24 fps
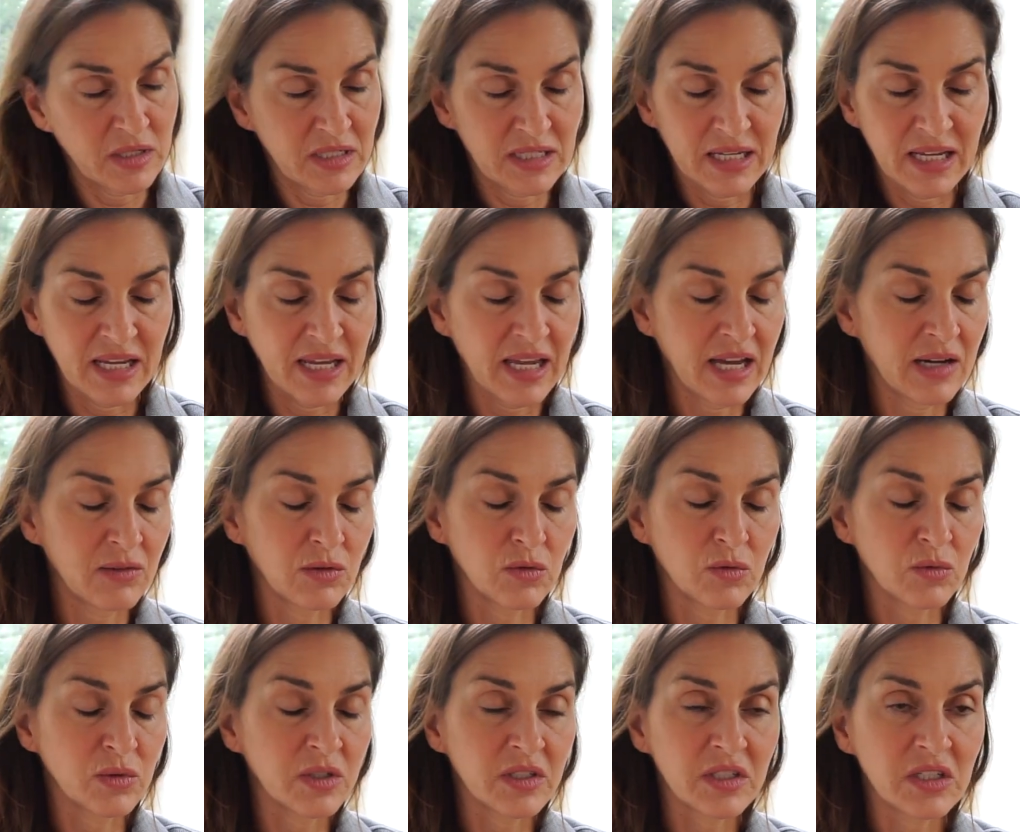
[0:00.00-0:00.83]
day, have
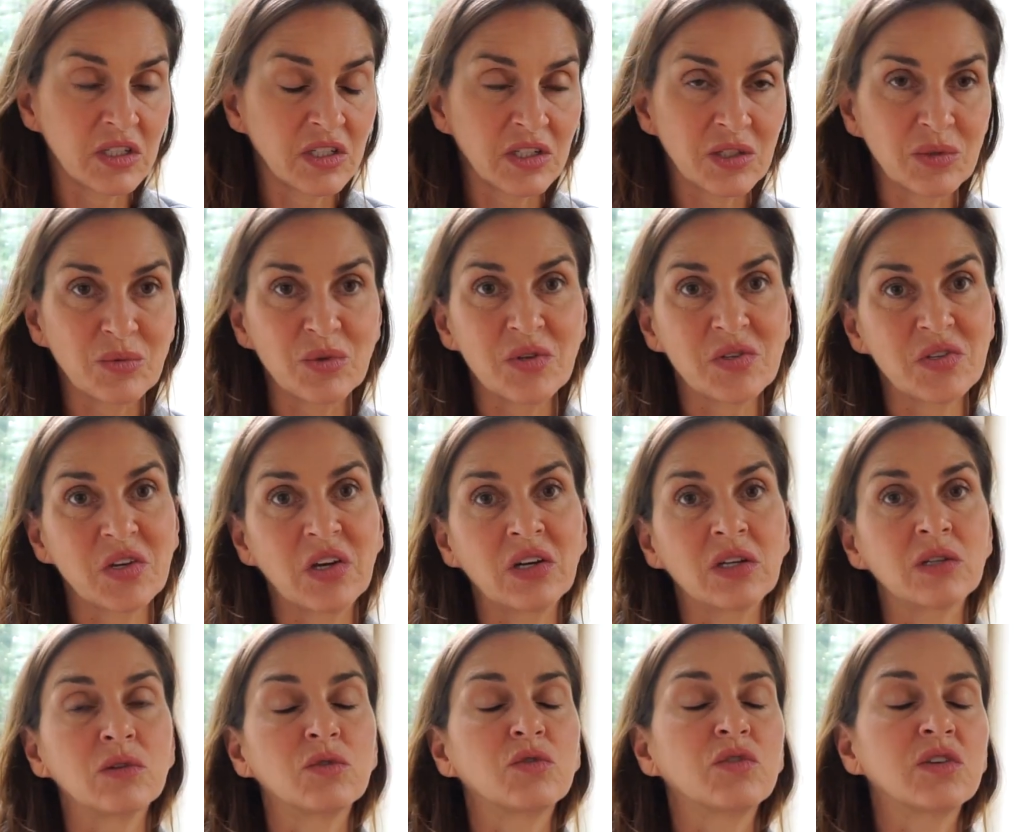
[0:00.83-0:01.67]
a really good
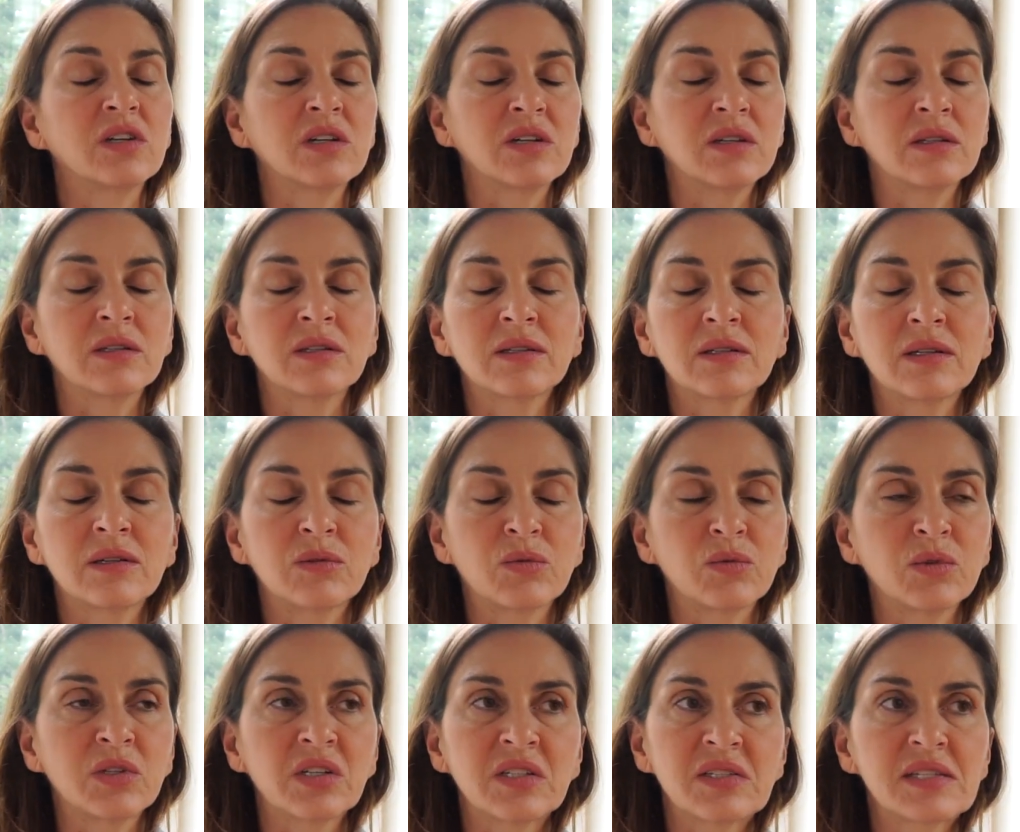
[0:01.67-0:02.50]
result and feel
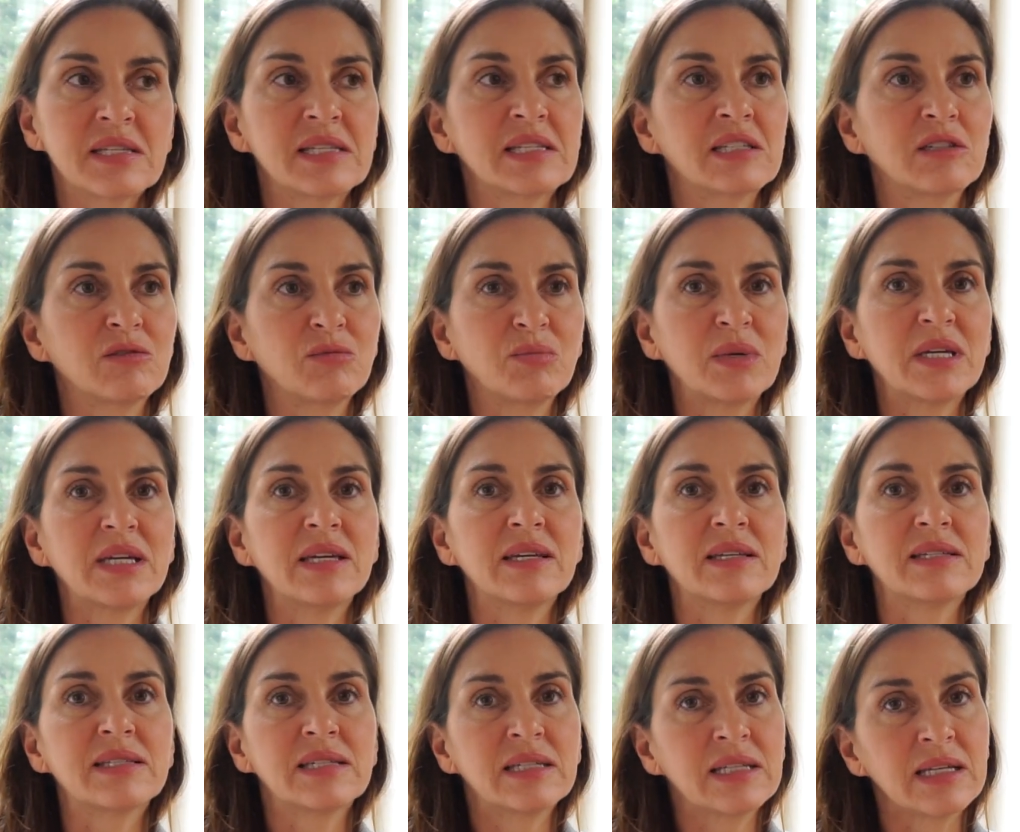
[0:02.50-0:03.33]
a real sense of
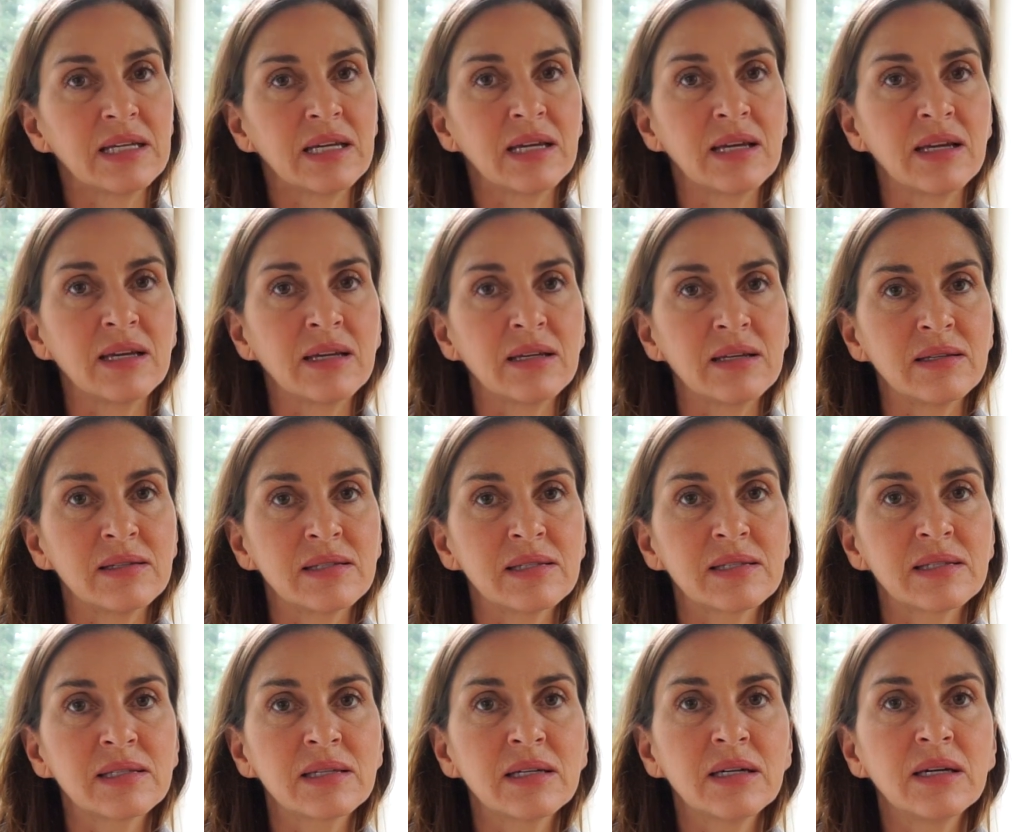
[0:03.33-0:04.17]
peace and
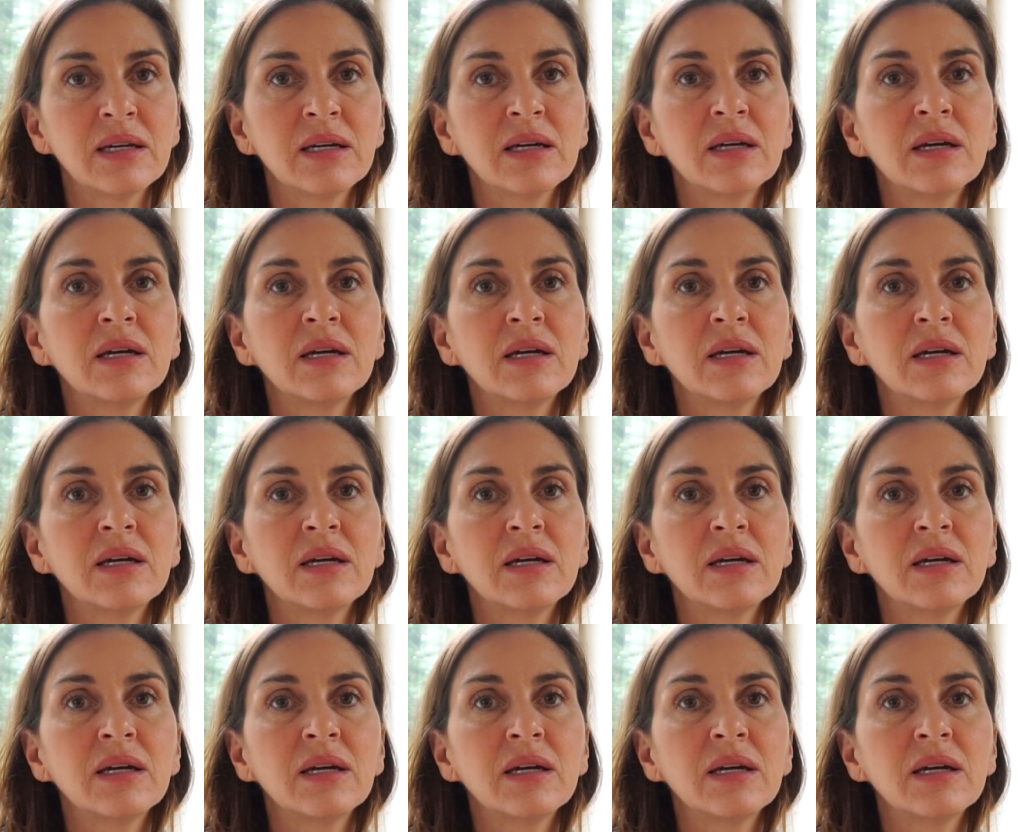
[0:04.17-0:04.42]
ease.